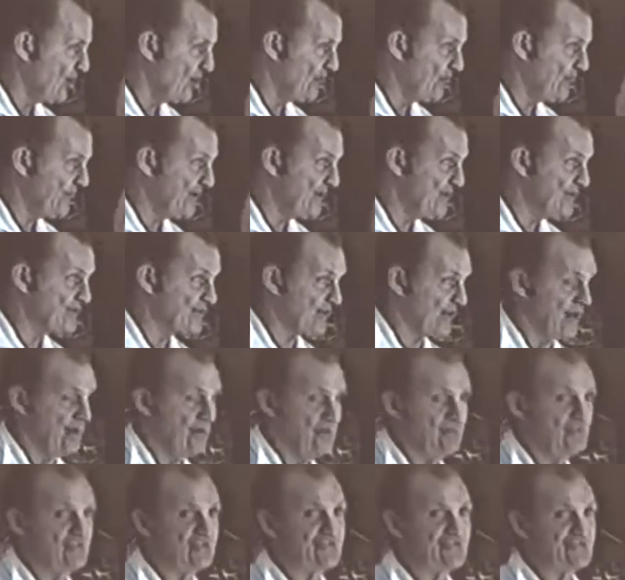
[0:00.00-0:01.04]
of his
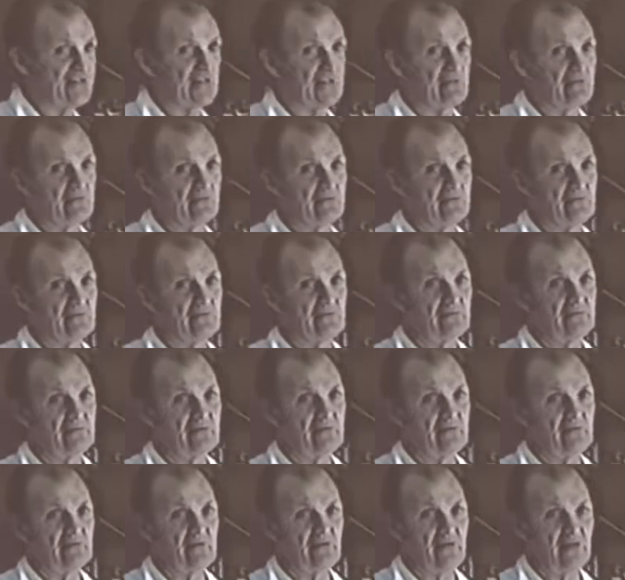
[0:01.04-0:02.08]
own sin
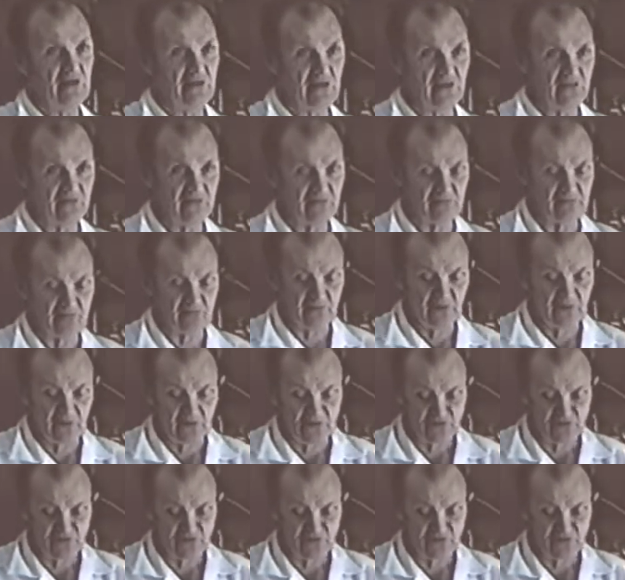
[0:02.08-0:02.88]
in